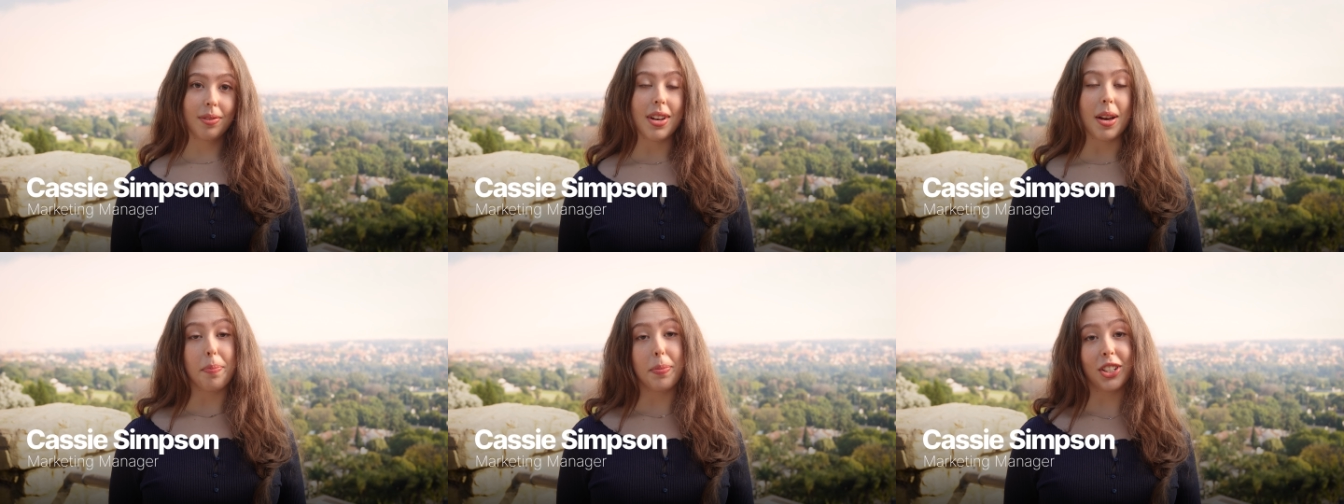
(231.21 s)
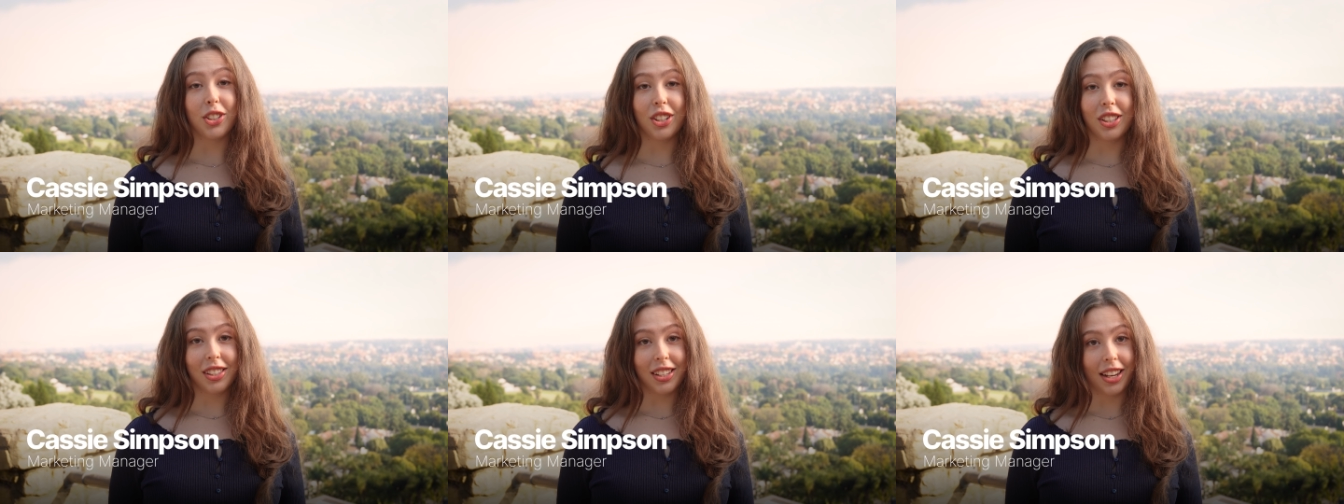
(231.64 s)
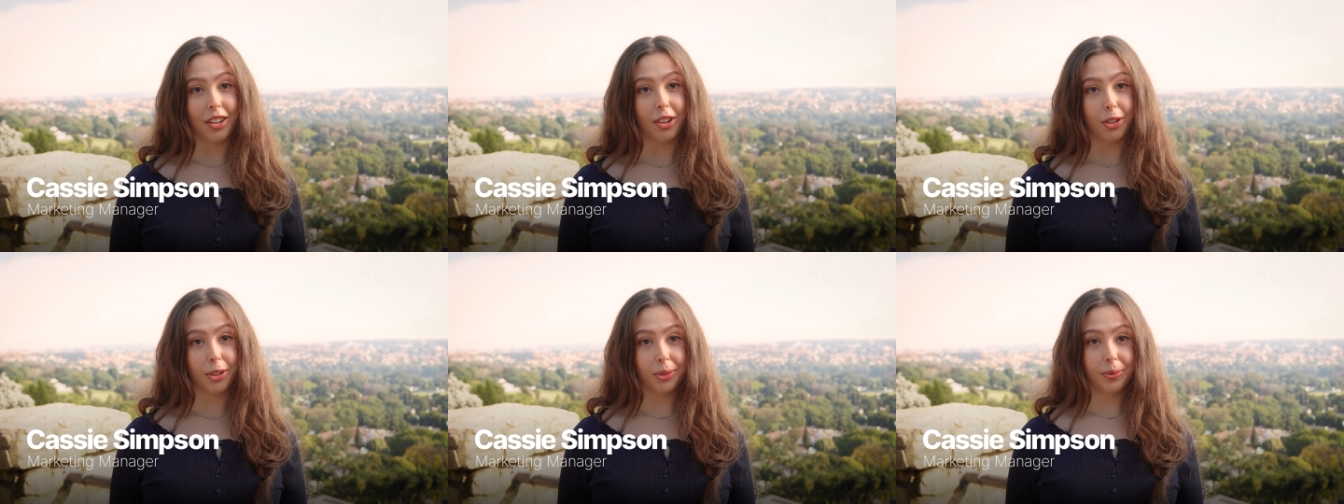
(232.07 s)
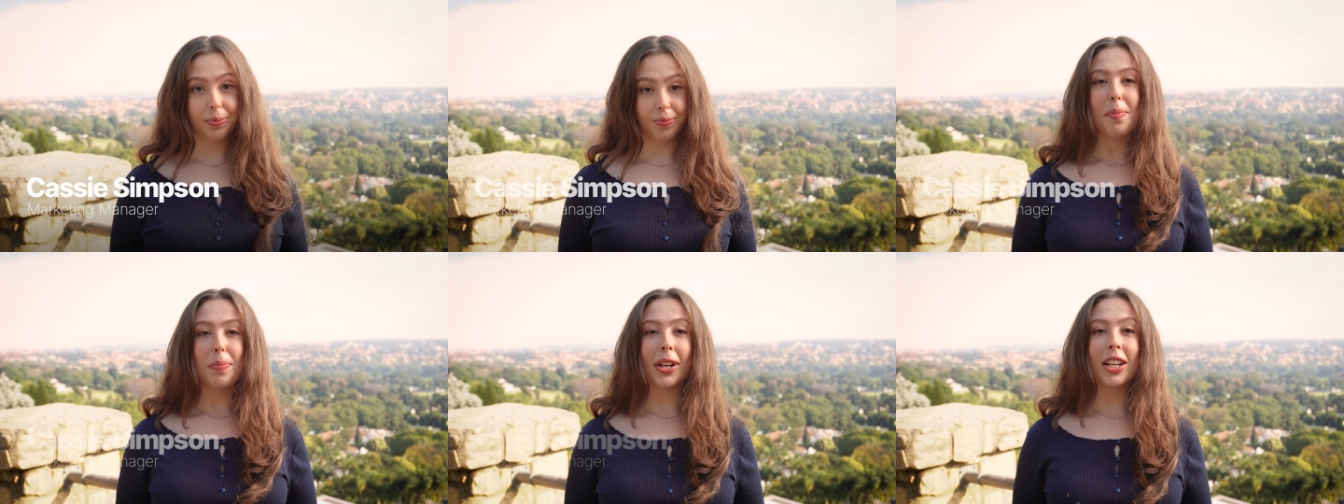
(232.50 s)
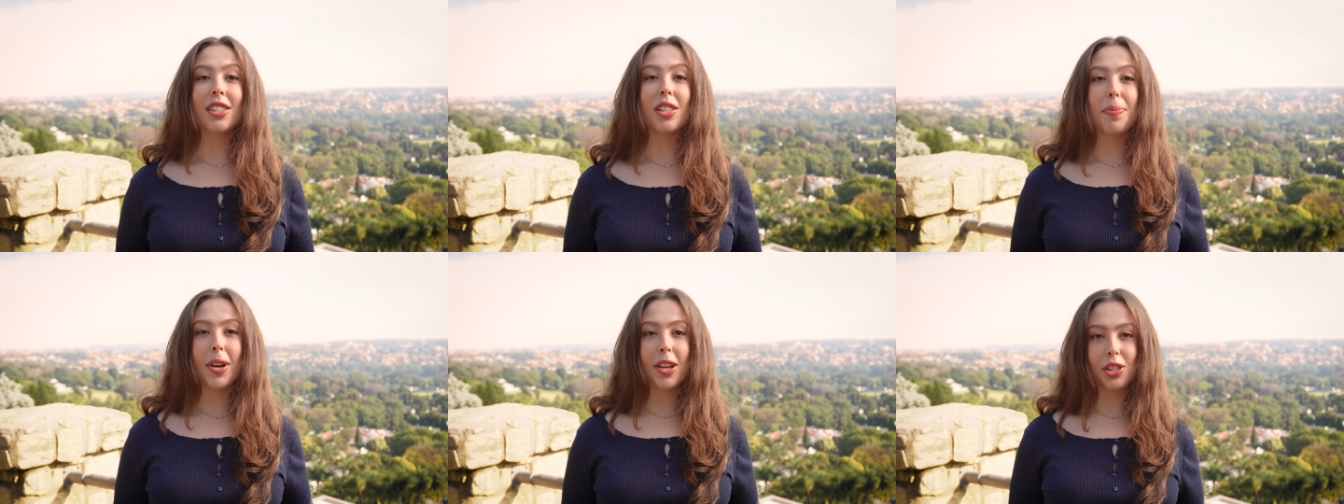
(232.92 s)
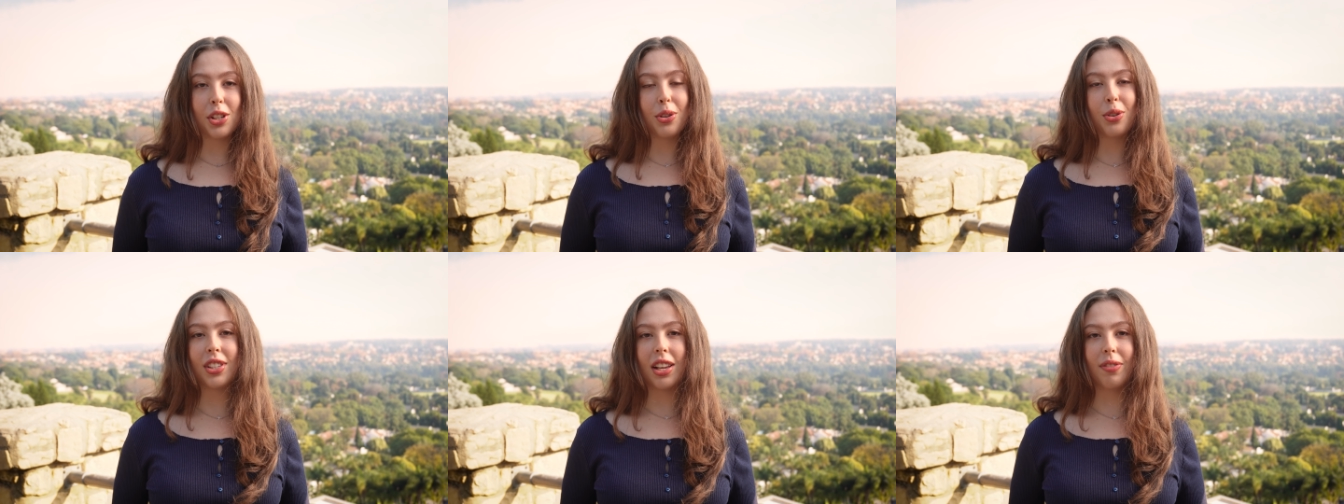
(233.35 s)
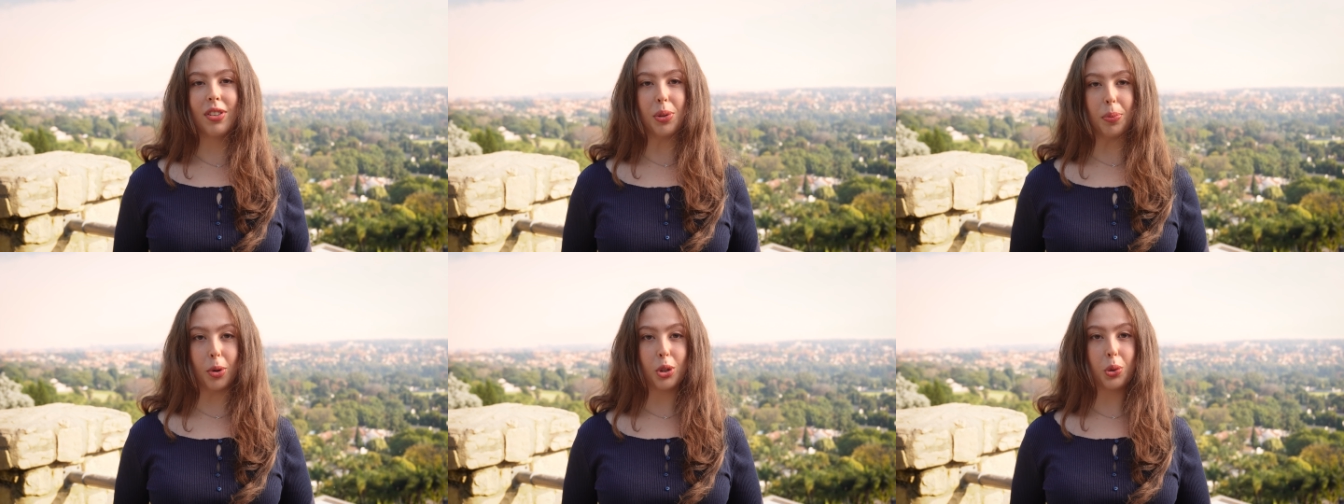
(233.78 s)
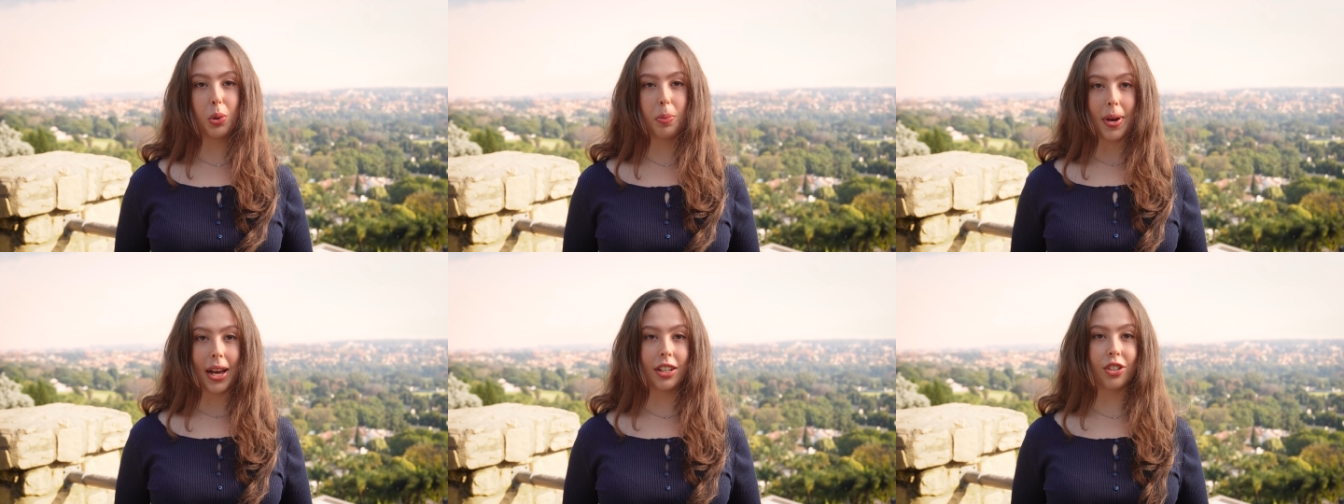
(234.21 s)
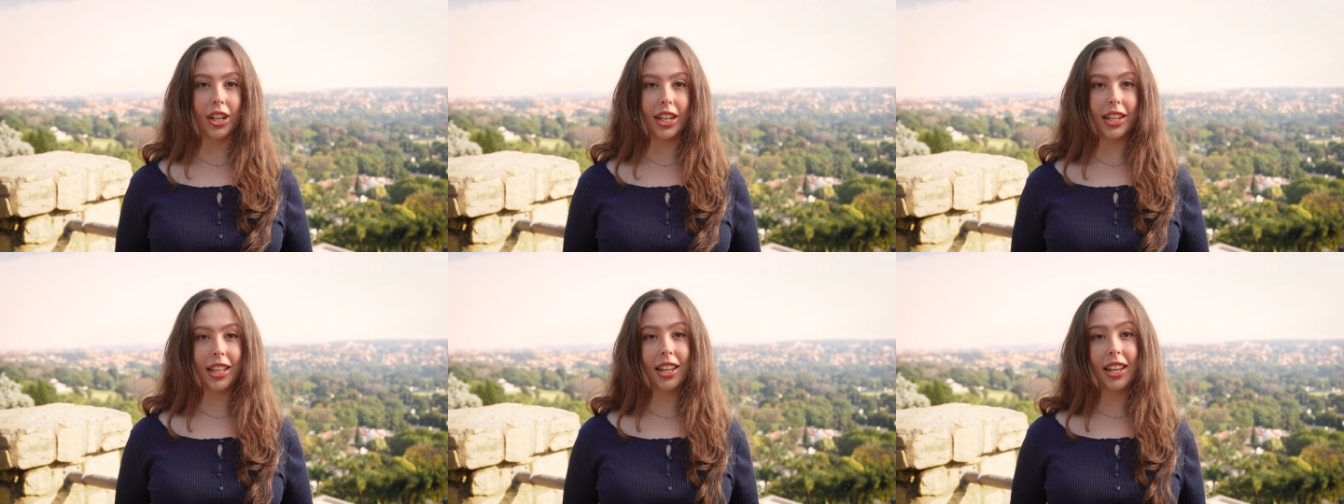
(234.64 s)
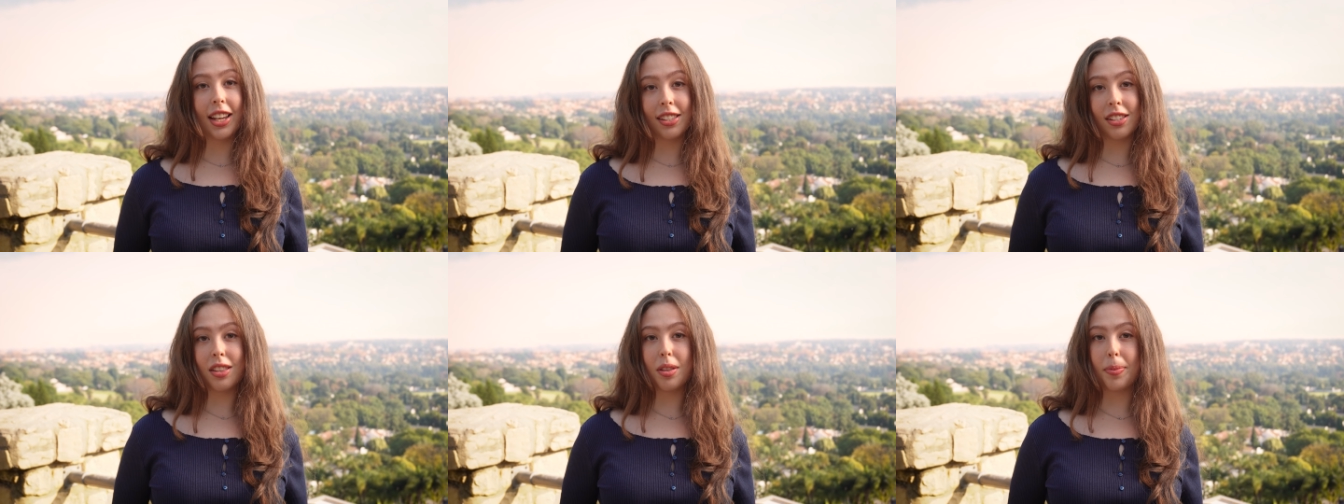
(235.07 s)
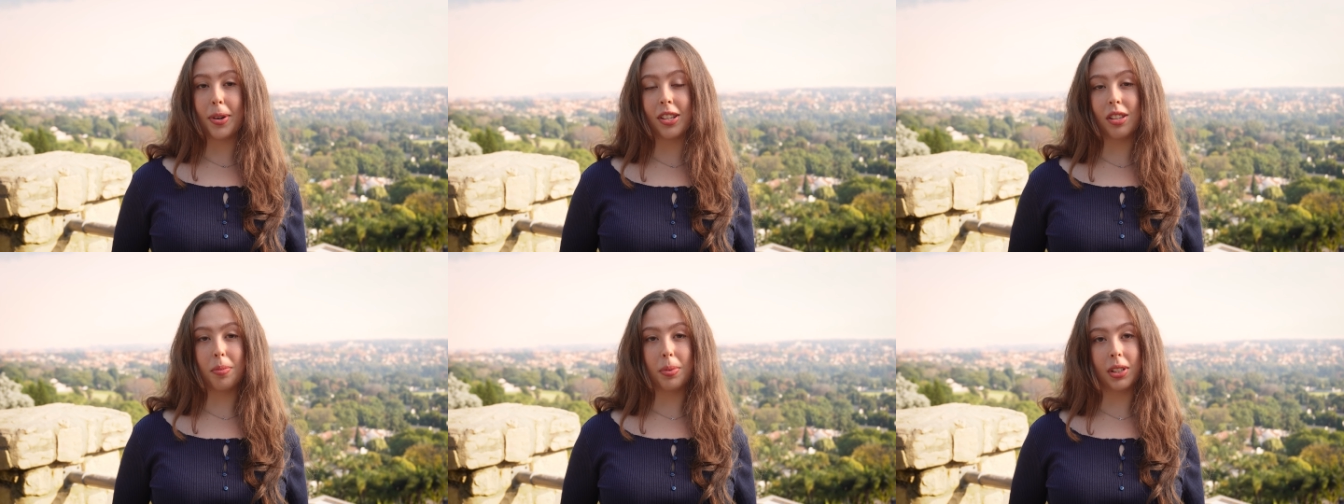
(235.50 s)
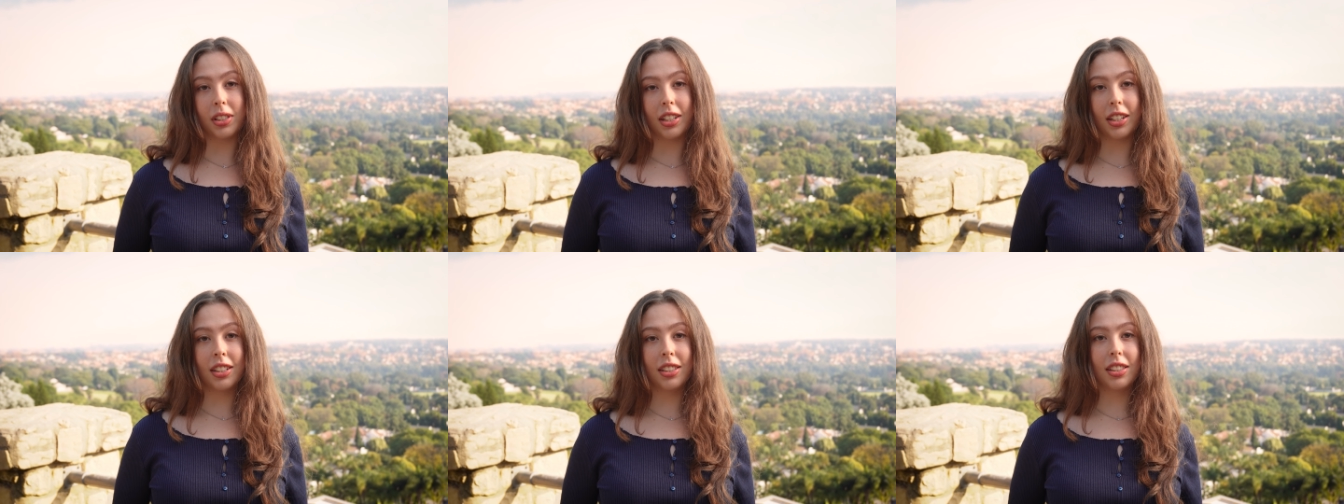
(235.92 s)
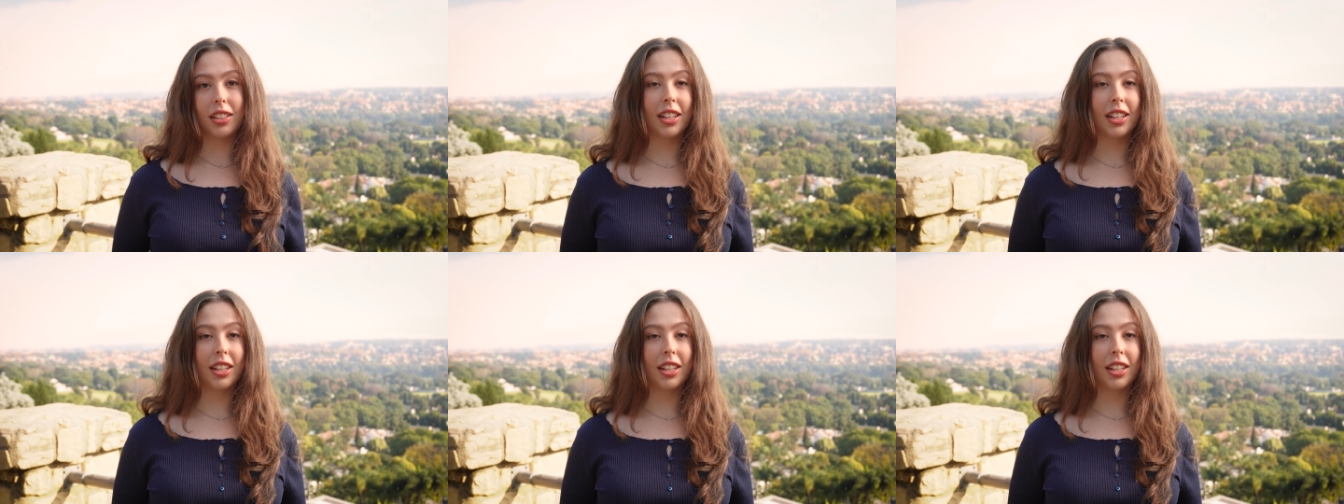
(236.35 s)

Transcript: Ambitious, I know. Because the person who suffers most with bad training isn't the person building it,